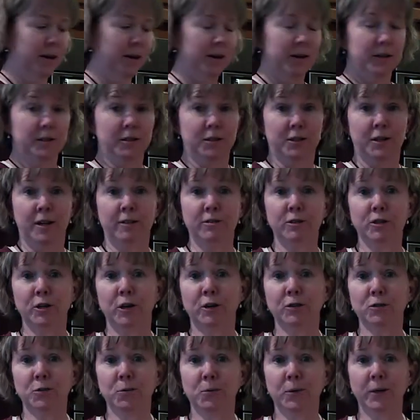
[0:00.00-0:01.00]
Stuffed
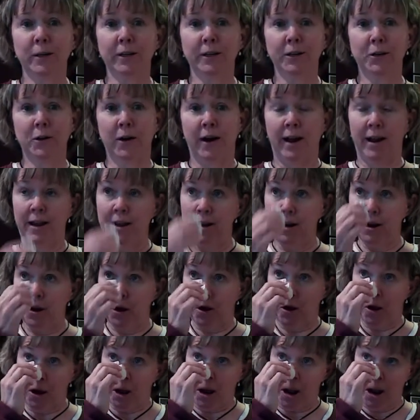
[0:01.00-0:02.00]
shells are really great
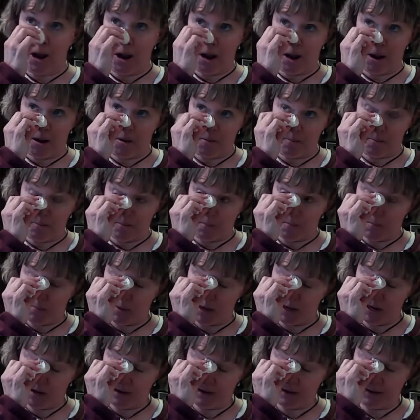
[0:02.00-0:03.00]

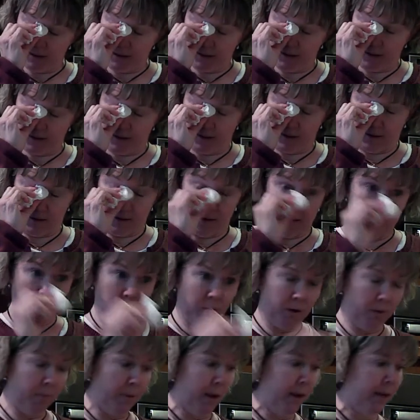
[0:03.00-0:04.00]
because you
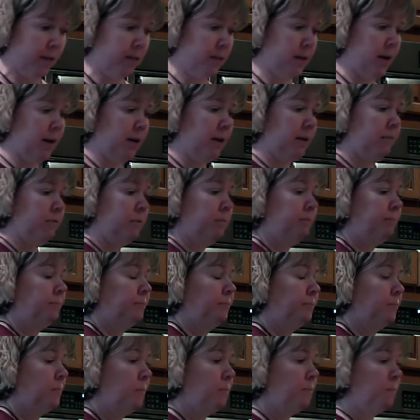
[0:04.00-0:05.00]
can make a ton of them
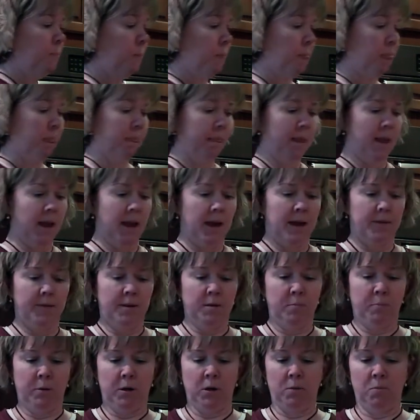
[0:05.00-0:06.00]
and
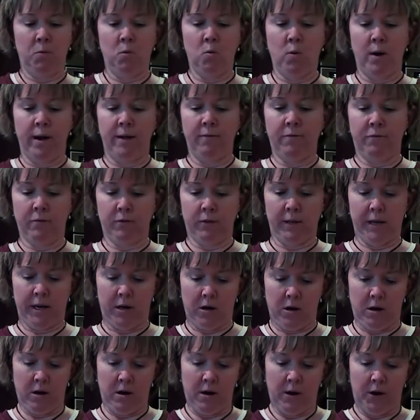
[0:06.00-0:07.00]
then put them away for
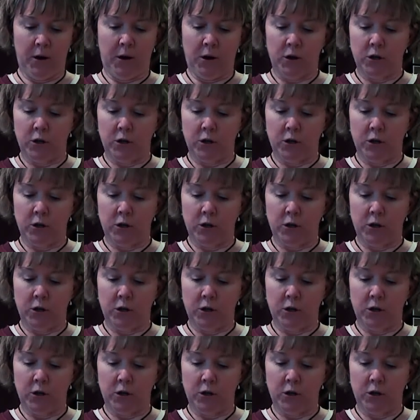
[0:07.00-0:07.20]
later.